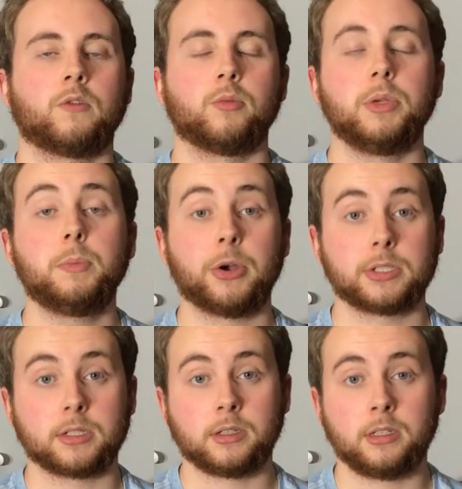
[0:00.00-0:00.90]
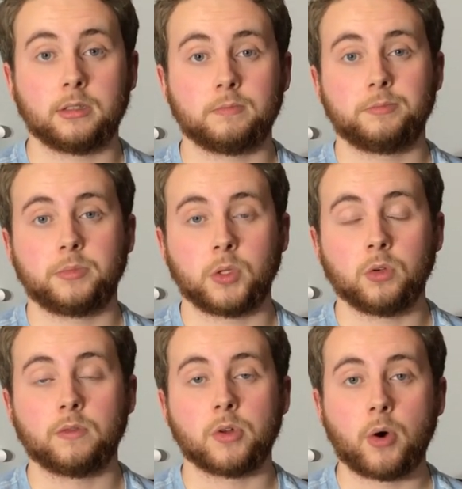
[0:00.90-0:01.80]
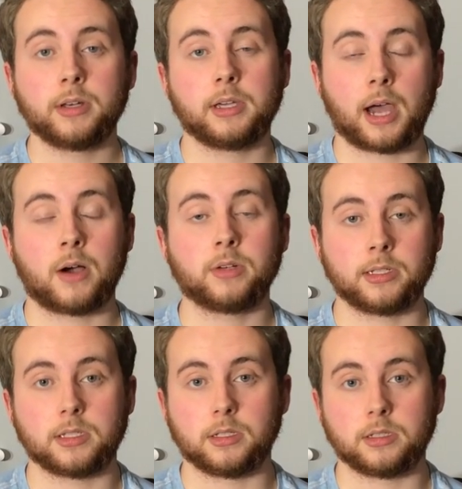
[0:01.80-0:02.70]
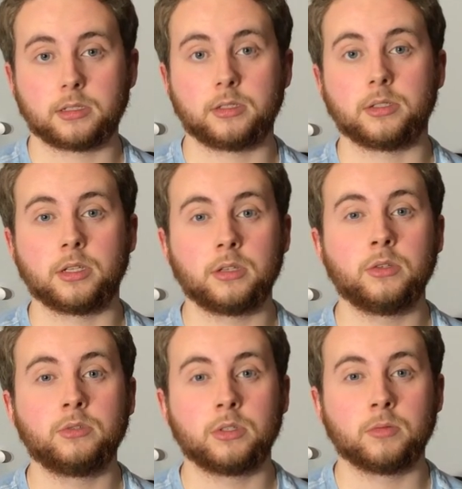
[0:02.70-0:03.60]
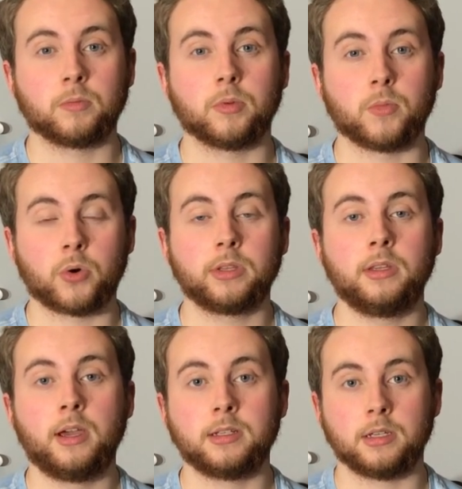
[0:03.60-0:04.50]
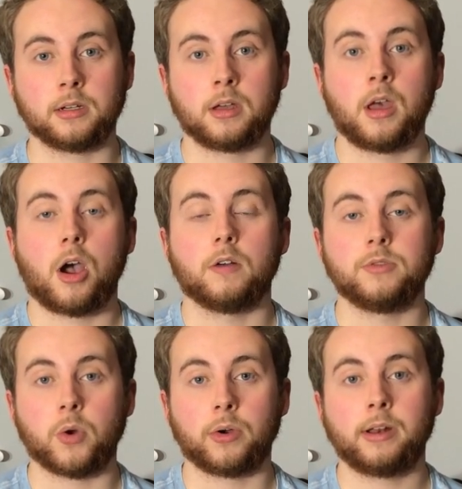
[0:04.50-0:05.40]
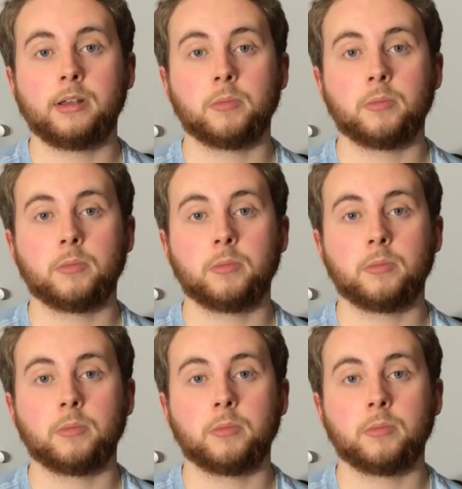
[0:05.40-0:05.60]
for me personally, you have no idea how nice it is to see a YouTuber promoting the idea of donating